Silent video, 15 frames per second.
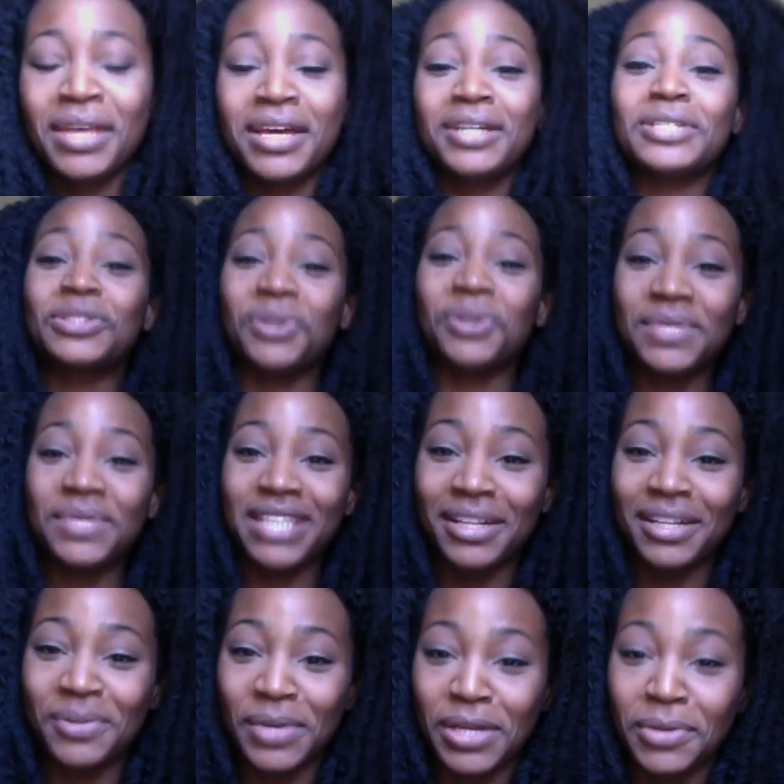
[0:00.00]
So it was
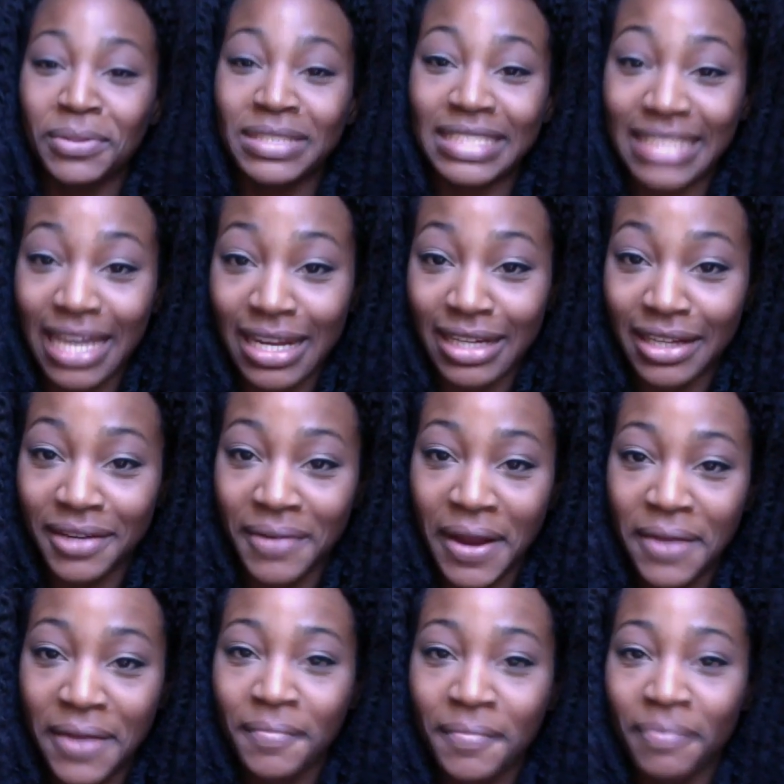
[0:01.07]
Halloween on Saturday,
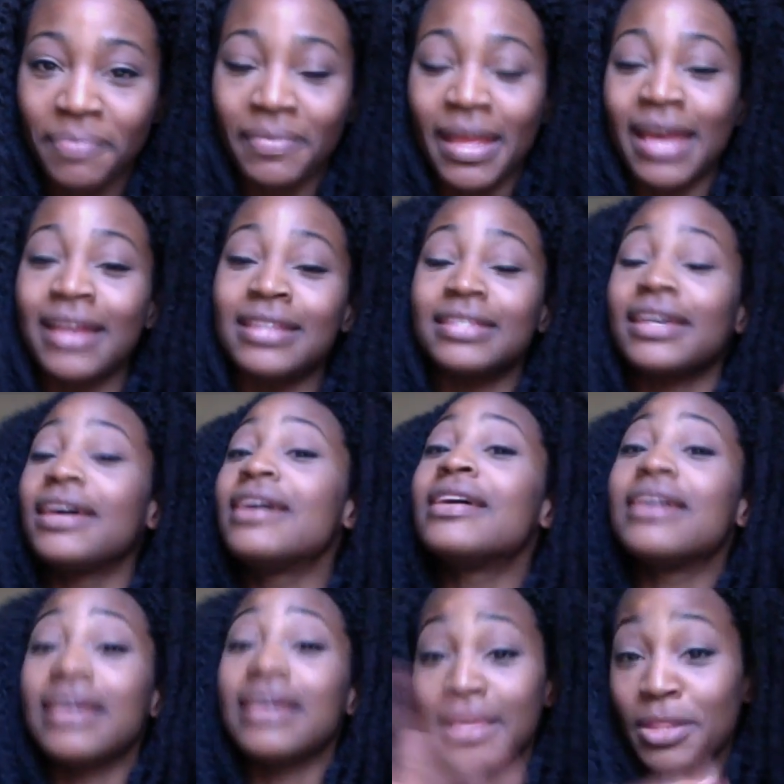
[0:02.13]
right? And
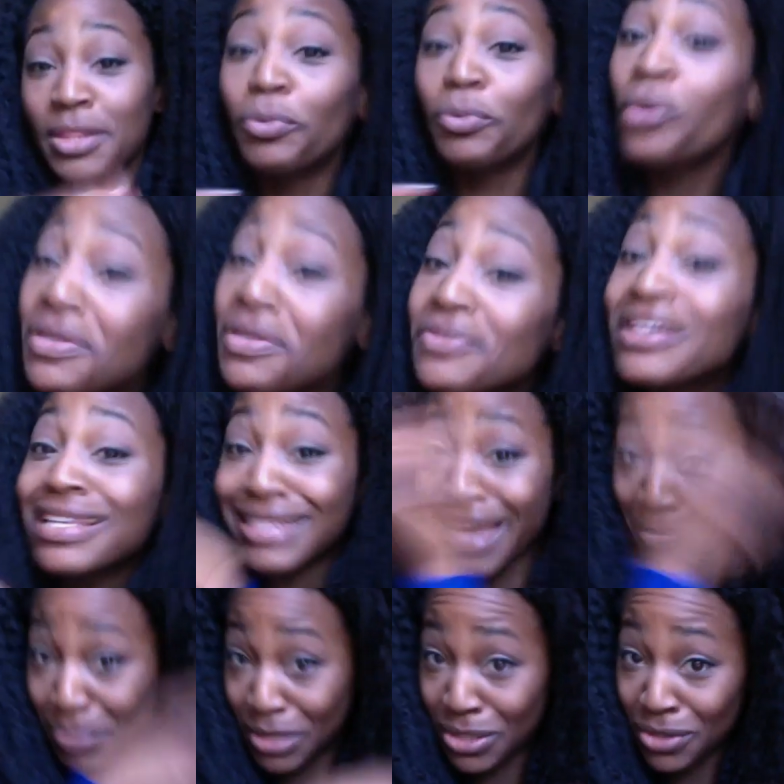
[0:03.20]
in the previous
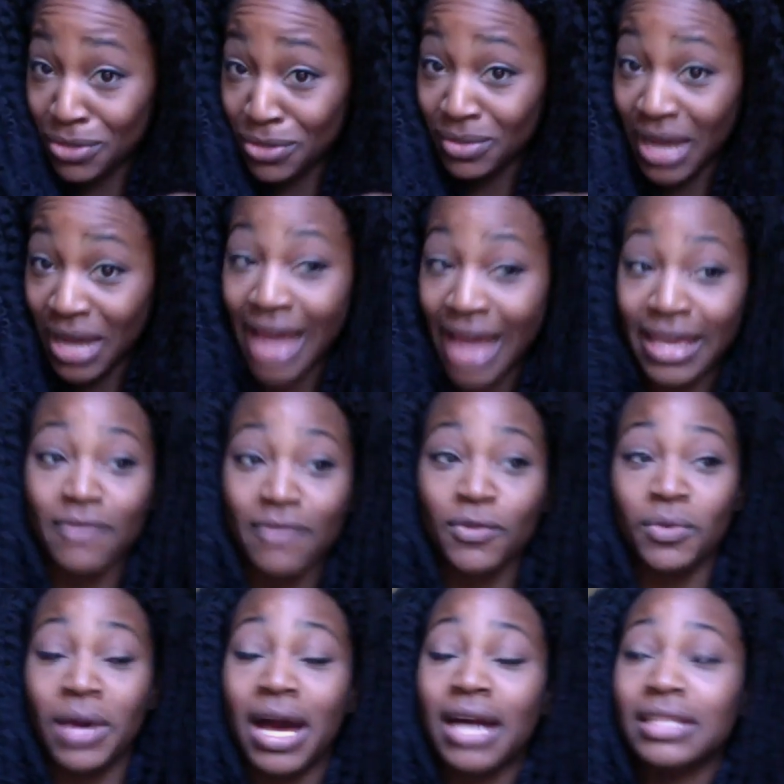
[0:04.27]
episode, I gave you
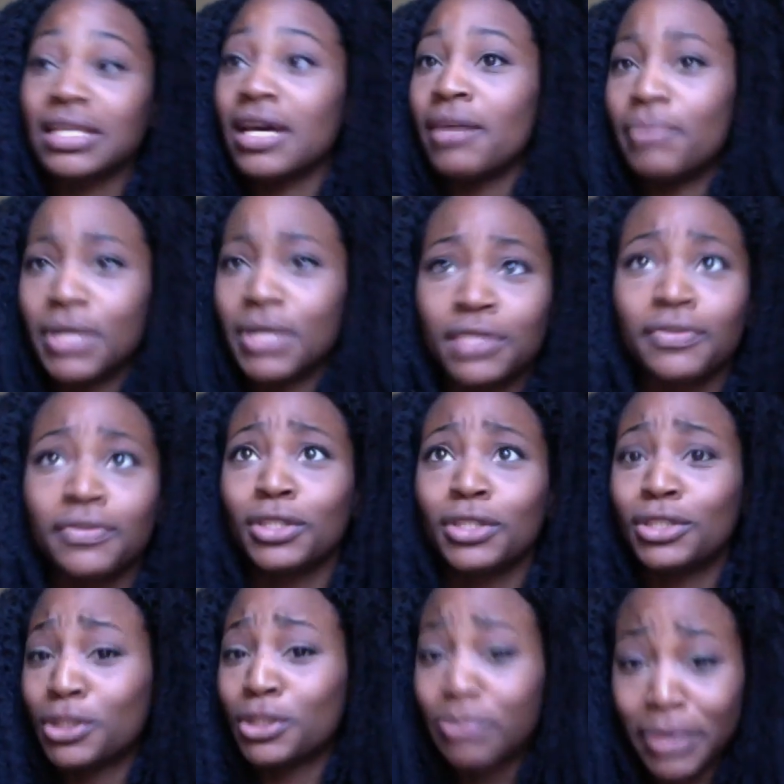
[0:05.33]
guys a bunch of
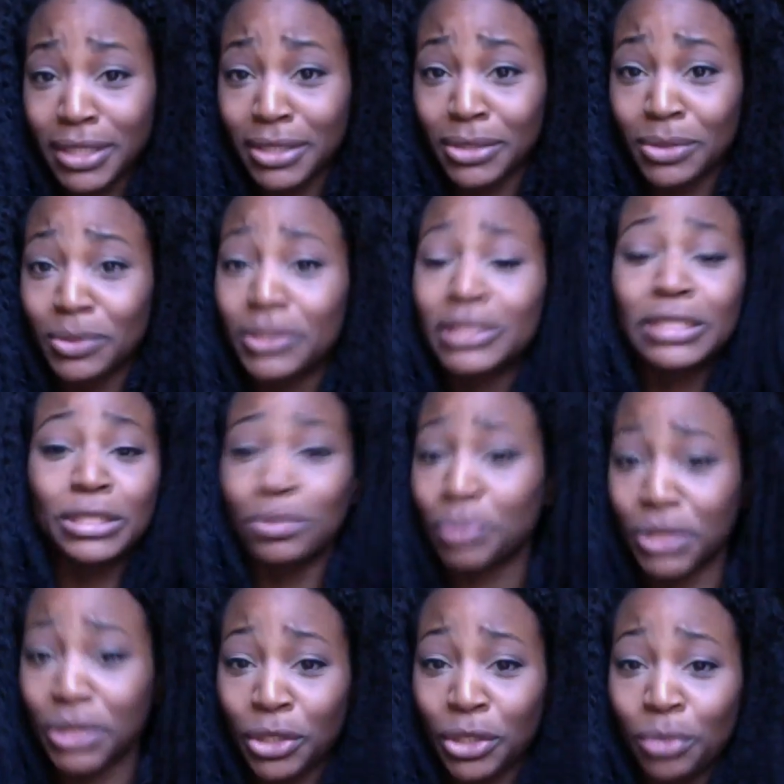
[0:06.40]
super cute, super
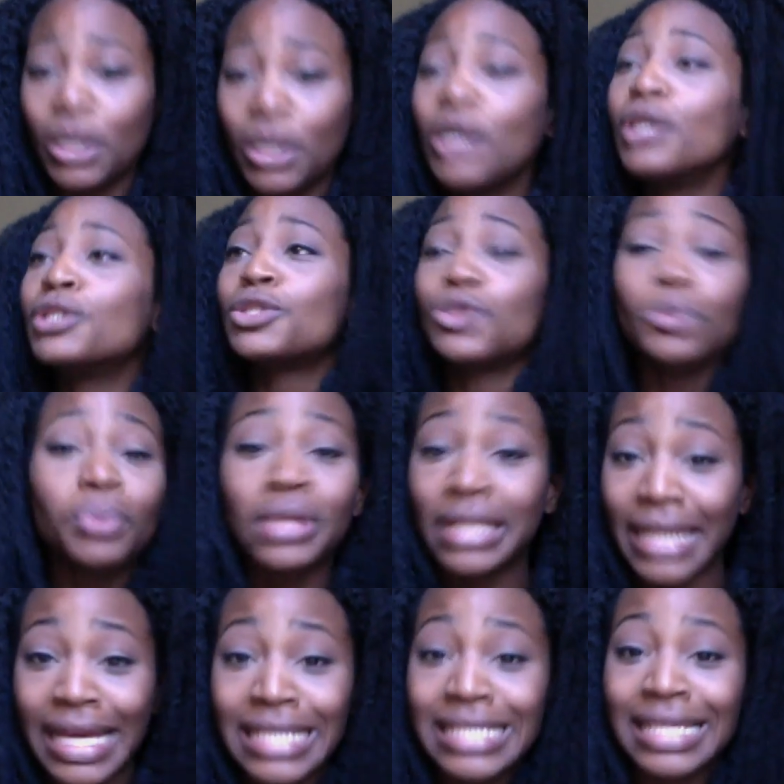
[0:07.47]
dope, super
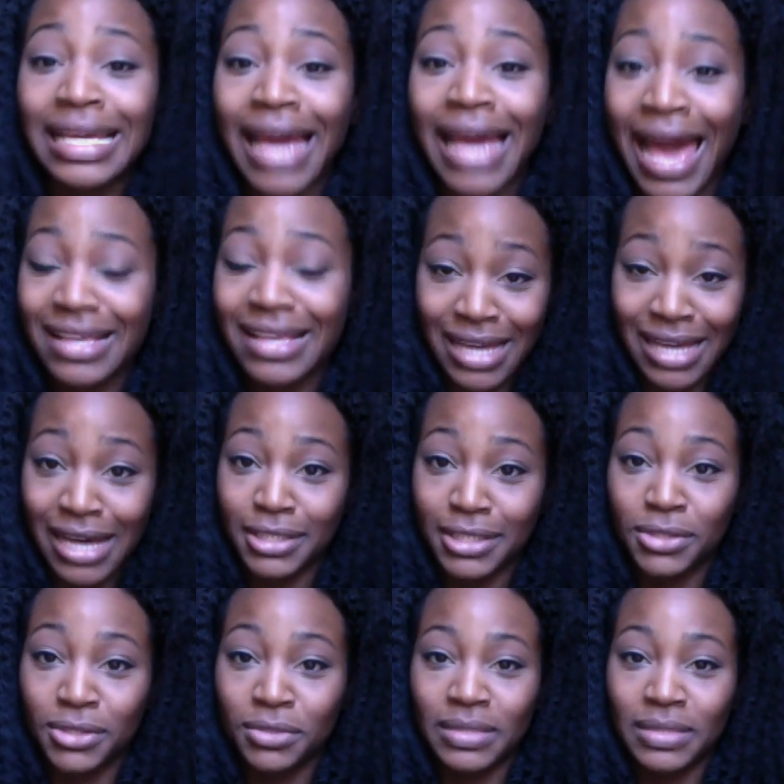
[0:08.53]
lazy ass
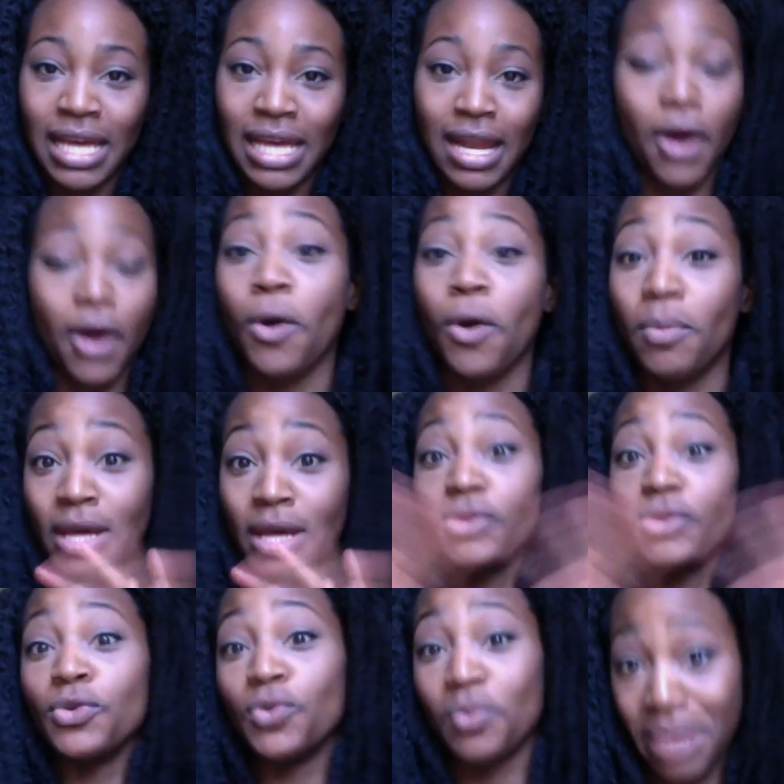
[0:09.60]
costumes, and I hope that
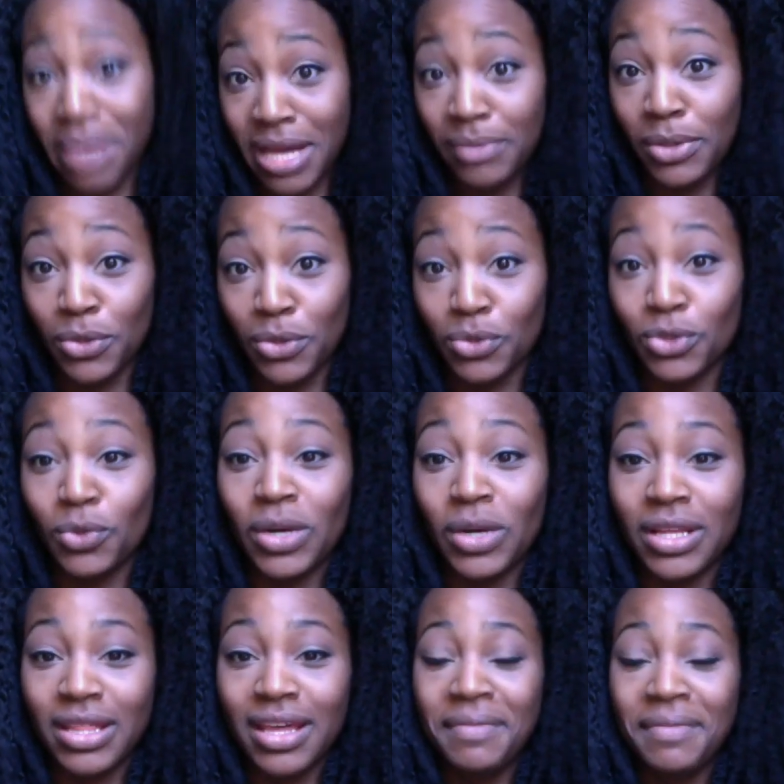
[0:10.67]
you maybe used one
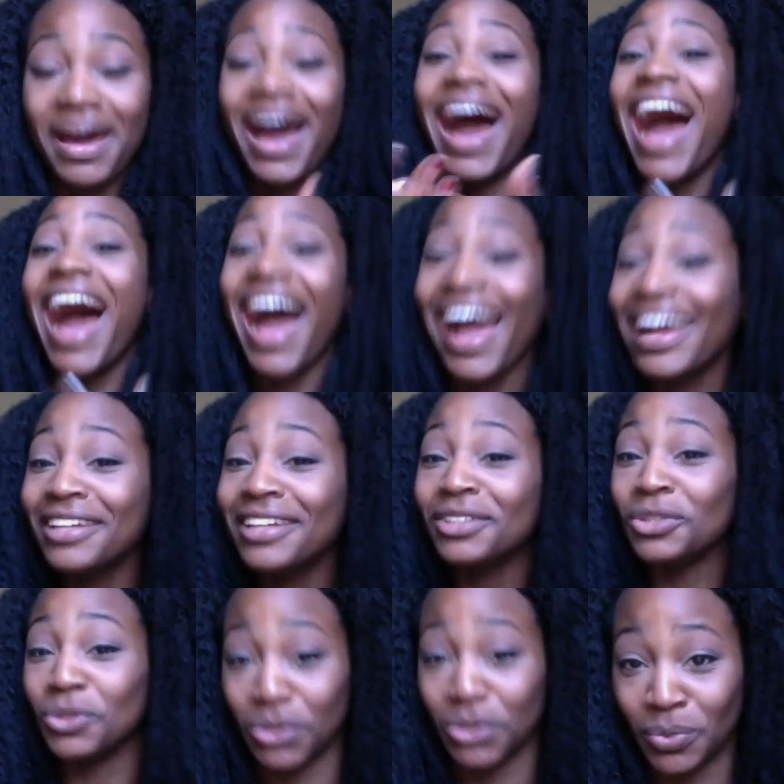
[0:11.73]
of them. I
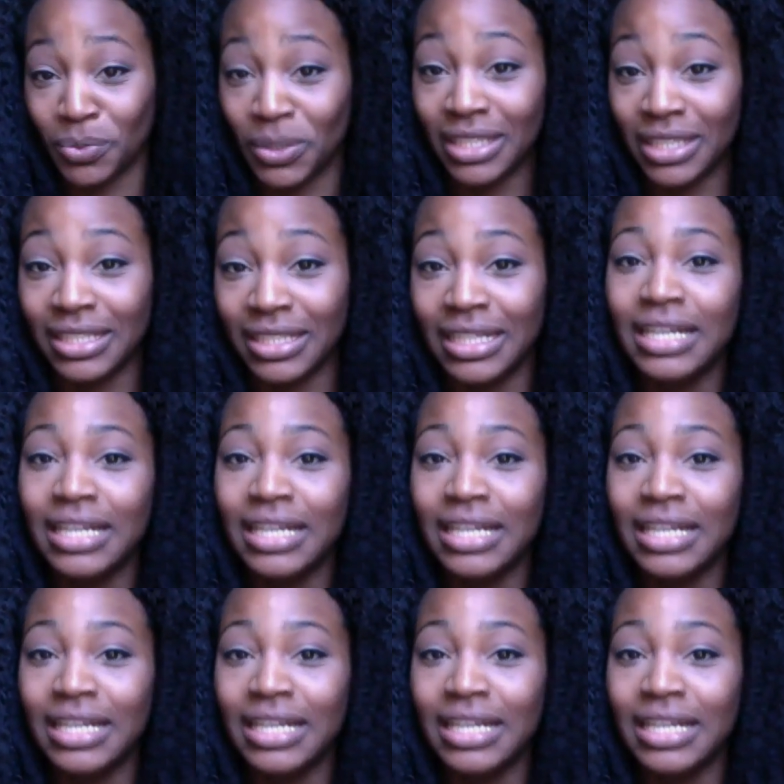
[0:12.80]
used one.